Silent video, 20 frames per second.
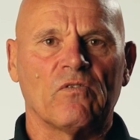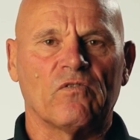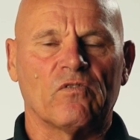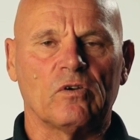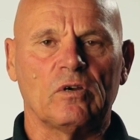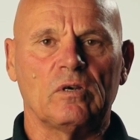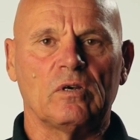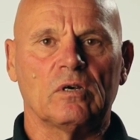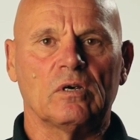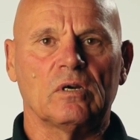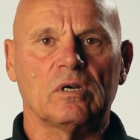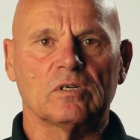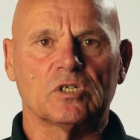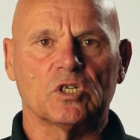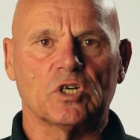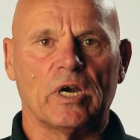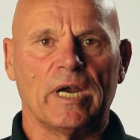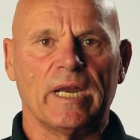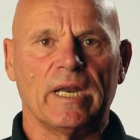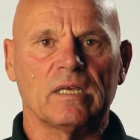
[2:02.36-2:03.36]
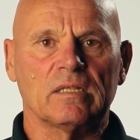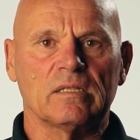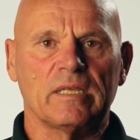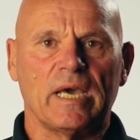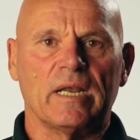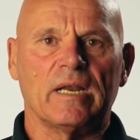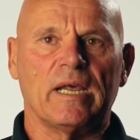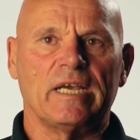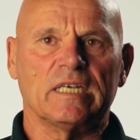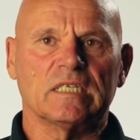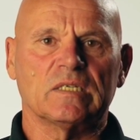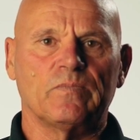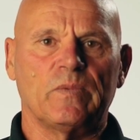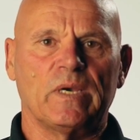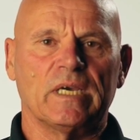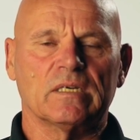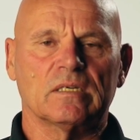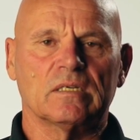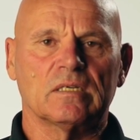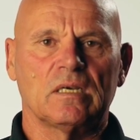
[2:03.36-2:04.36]
for training that
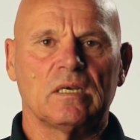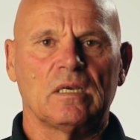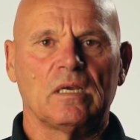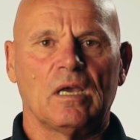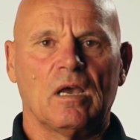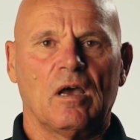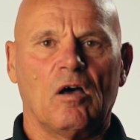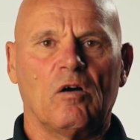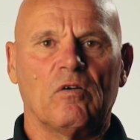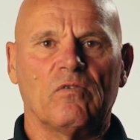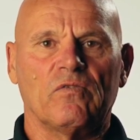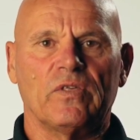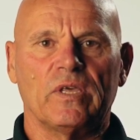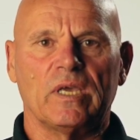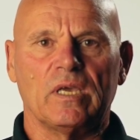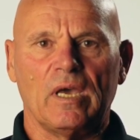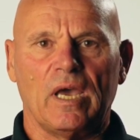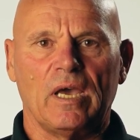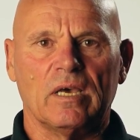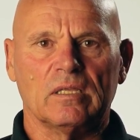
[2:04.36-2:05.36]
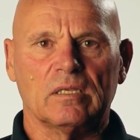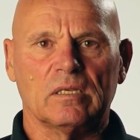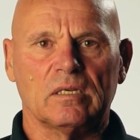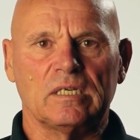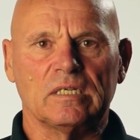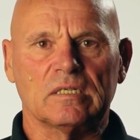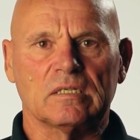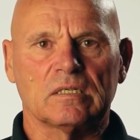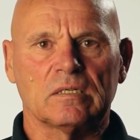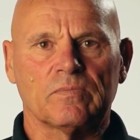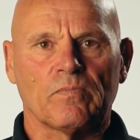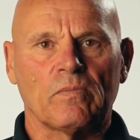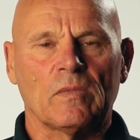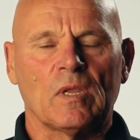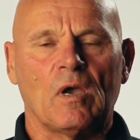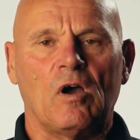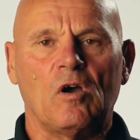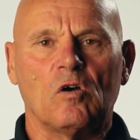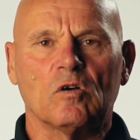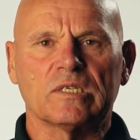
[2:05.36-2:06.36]
aspect of the athletes.
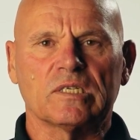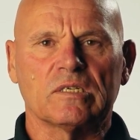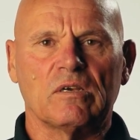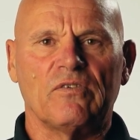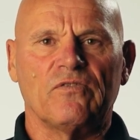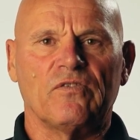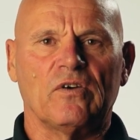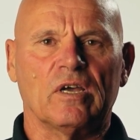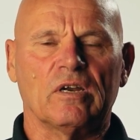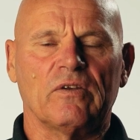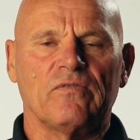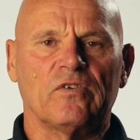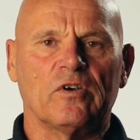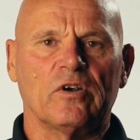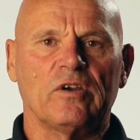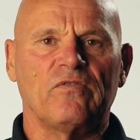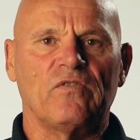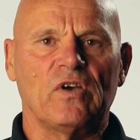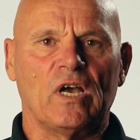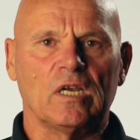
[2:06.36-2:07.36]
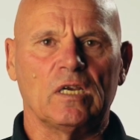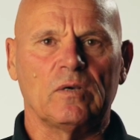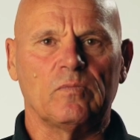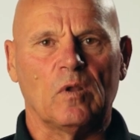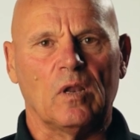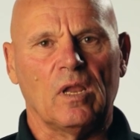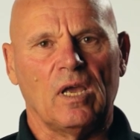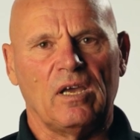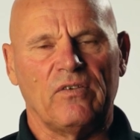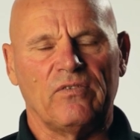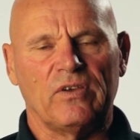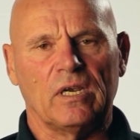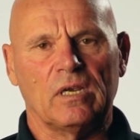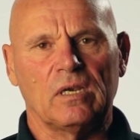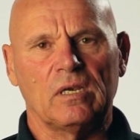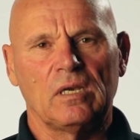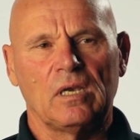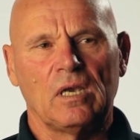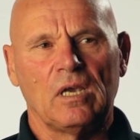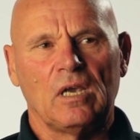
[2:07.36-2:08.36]
I also find it very valuable
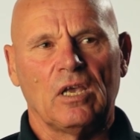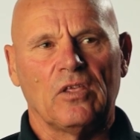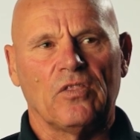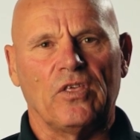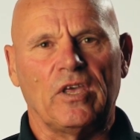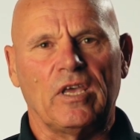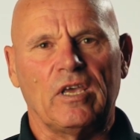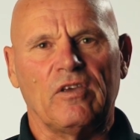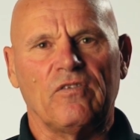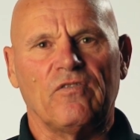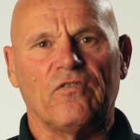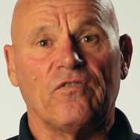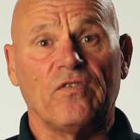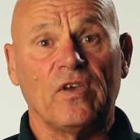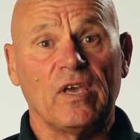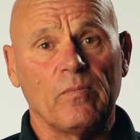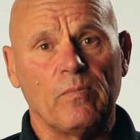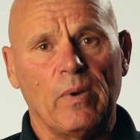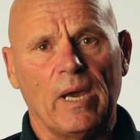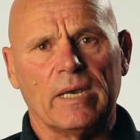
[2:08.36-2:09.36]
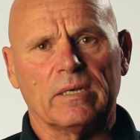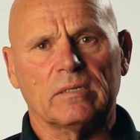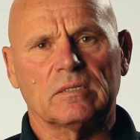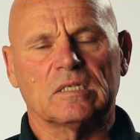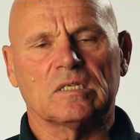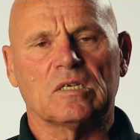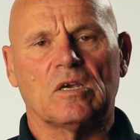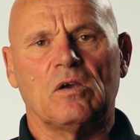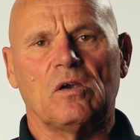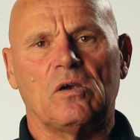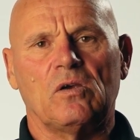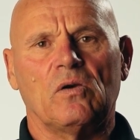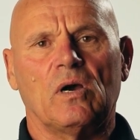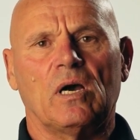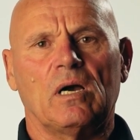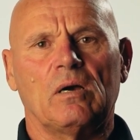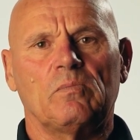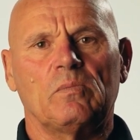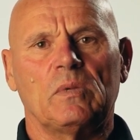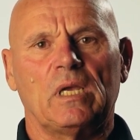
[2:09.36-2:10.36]
having the feedback.
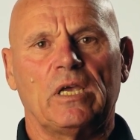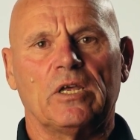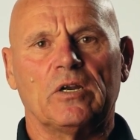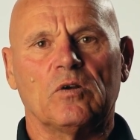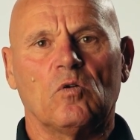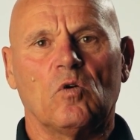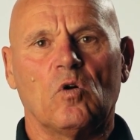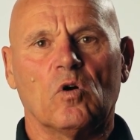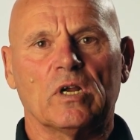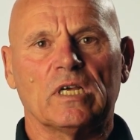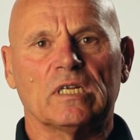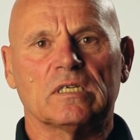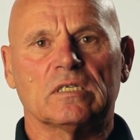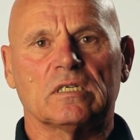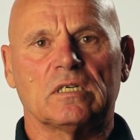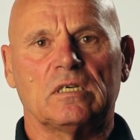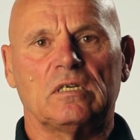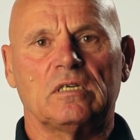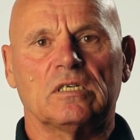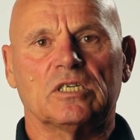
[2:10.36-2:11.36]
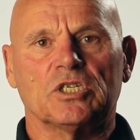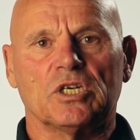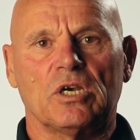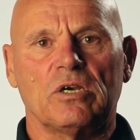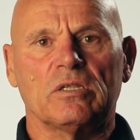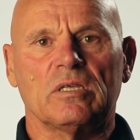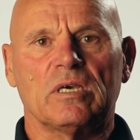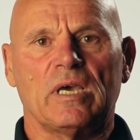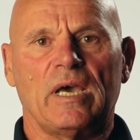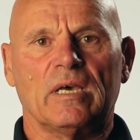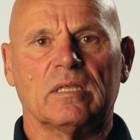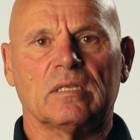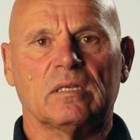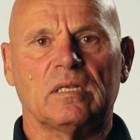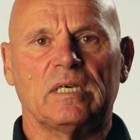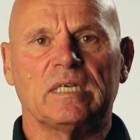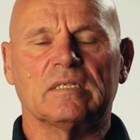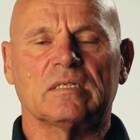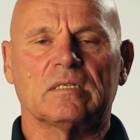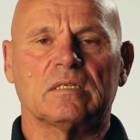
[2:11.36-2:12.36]
So in order to show the
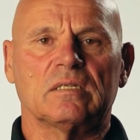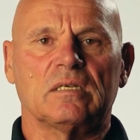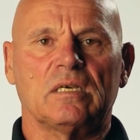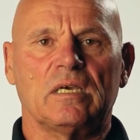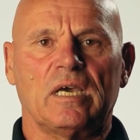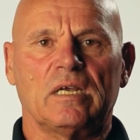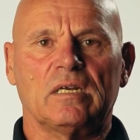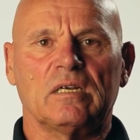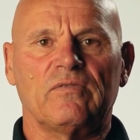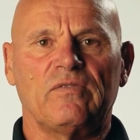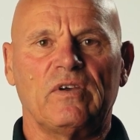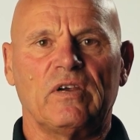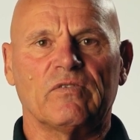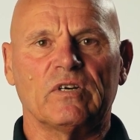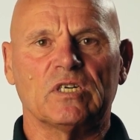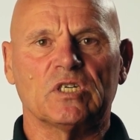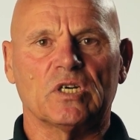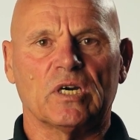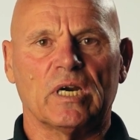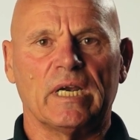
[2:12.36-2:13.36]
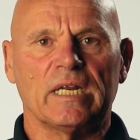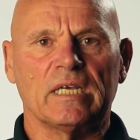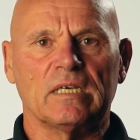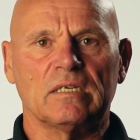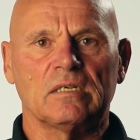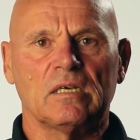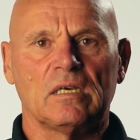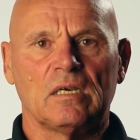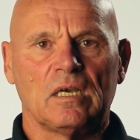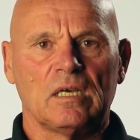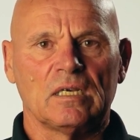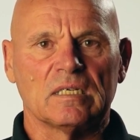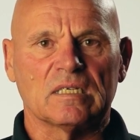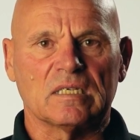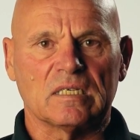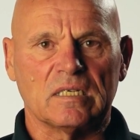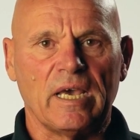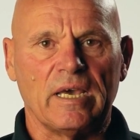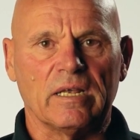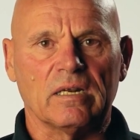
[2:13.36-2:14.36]
athletes at the end of every training
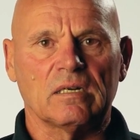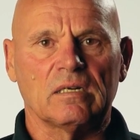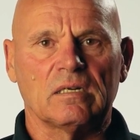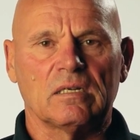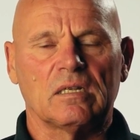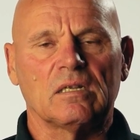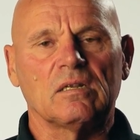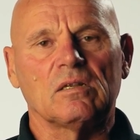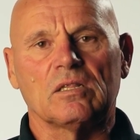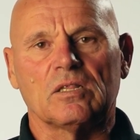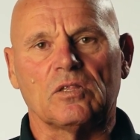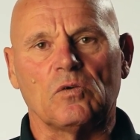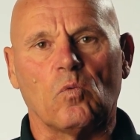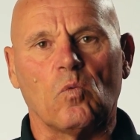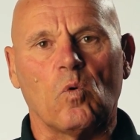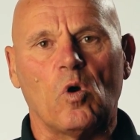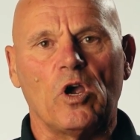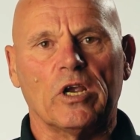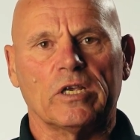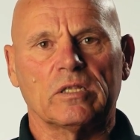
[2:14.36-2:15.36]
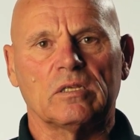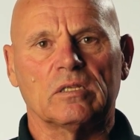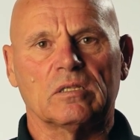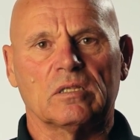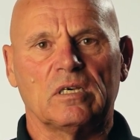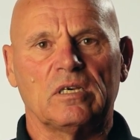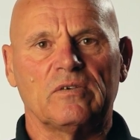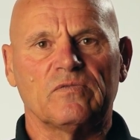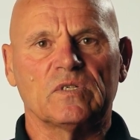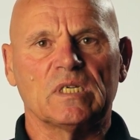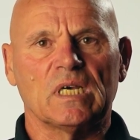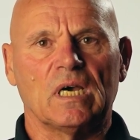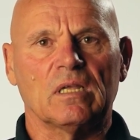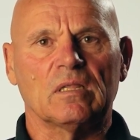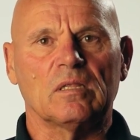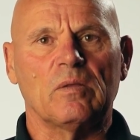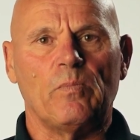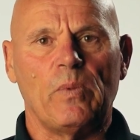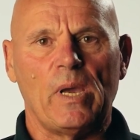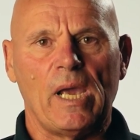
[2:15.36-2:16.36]
set the work that they've
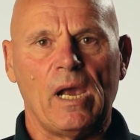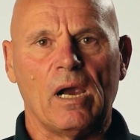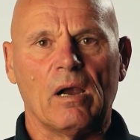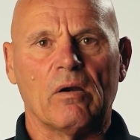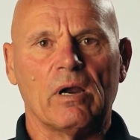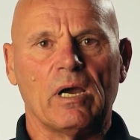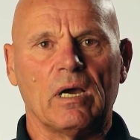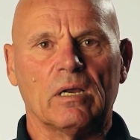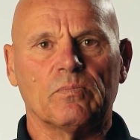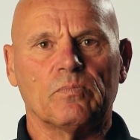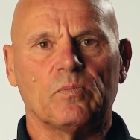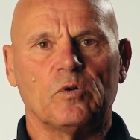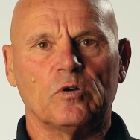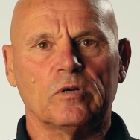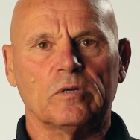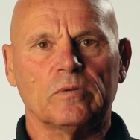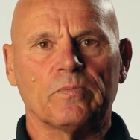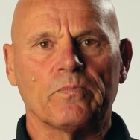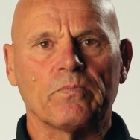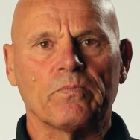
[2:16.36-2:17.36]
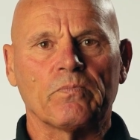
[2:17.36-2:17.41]
done, the power output,